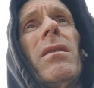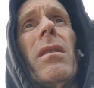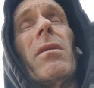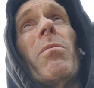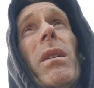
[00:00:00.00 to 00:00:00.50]

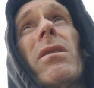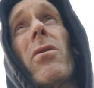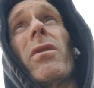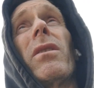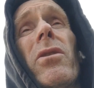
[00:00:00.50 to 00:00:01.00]
disciplined
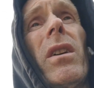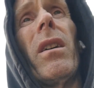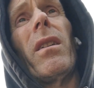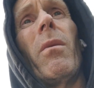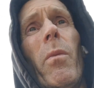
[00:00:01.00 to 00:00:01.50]
structure
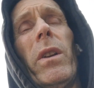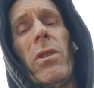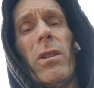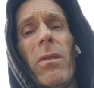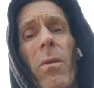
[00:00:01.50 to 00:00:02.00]
in
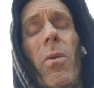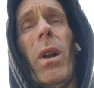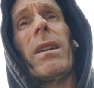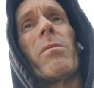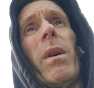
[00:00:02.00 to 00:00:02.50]
which
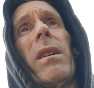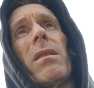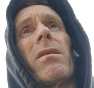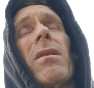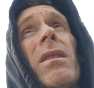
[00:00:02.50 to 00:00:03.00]
all
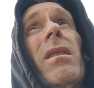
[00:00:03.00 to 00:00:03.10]
aspects,